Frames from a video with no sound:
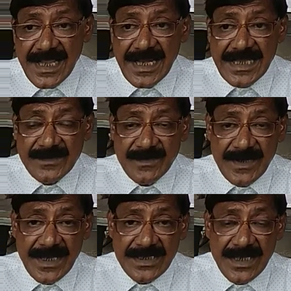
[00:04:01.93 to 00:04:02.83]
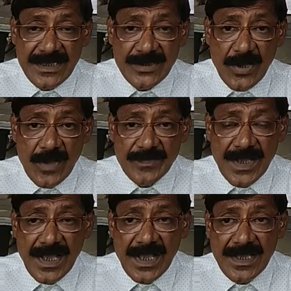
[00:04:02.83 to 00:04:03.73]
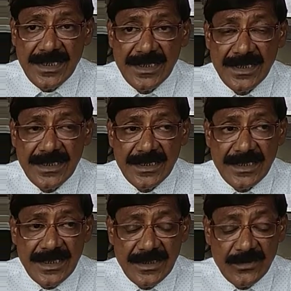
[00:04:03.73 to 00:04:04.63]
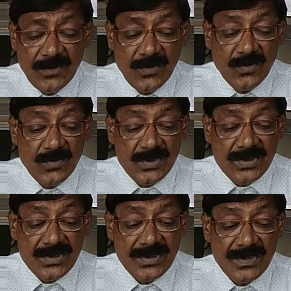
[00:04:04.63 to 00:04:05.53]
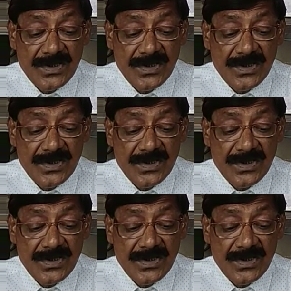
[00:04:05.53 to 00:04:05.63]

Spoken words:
and aspirations of the Hindus